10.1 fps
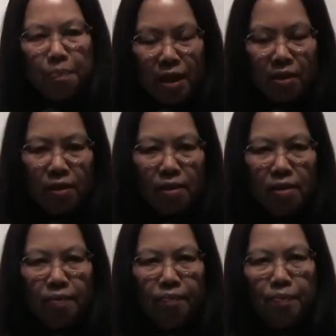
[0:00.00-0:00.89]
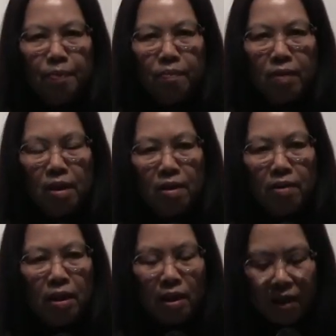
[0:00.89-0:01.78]
that piece,
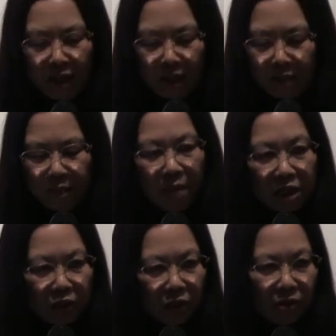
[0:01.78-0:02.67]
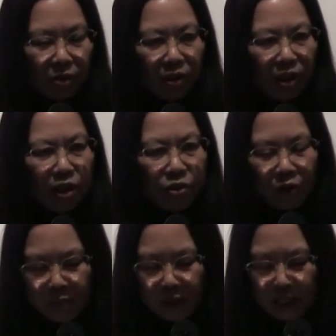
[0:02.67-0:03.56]
the uh, publisher in
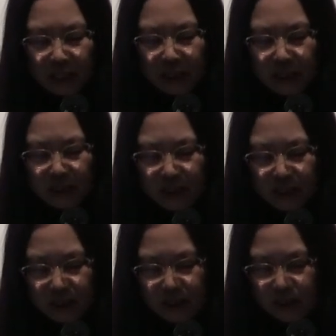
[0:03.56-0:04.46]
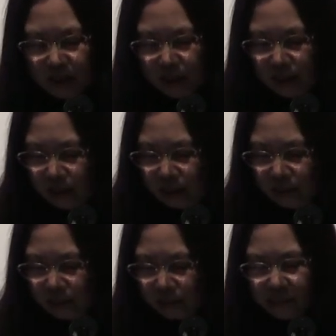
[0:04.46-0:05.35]
Germany
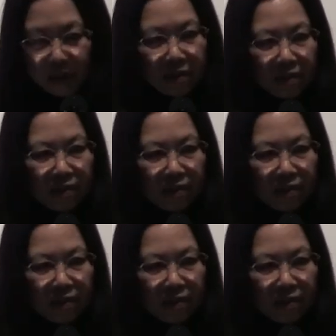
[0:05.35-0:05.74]
um,